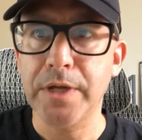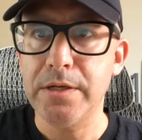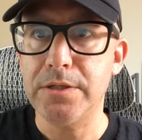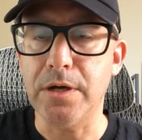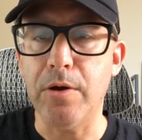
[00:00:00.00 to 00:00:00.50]

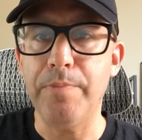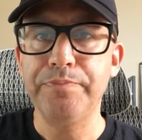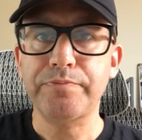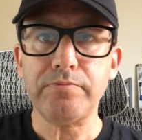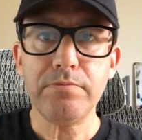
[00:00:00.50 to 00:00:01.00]
So
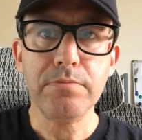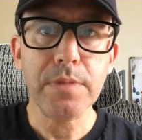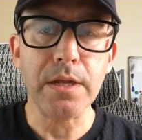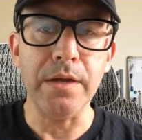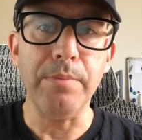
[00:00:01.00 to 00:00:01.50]

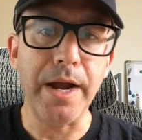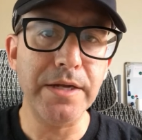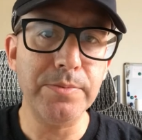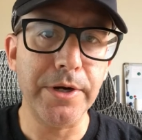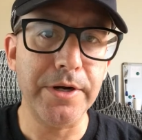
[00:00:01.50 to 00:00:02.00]
in my
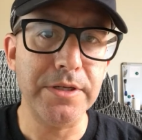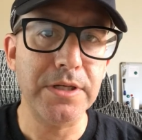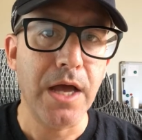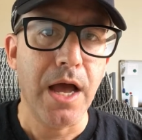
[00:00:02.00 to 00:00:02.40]
experience,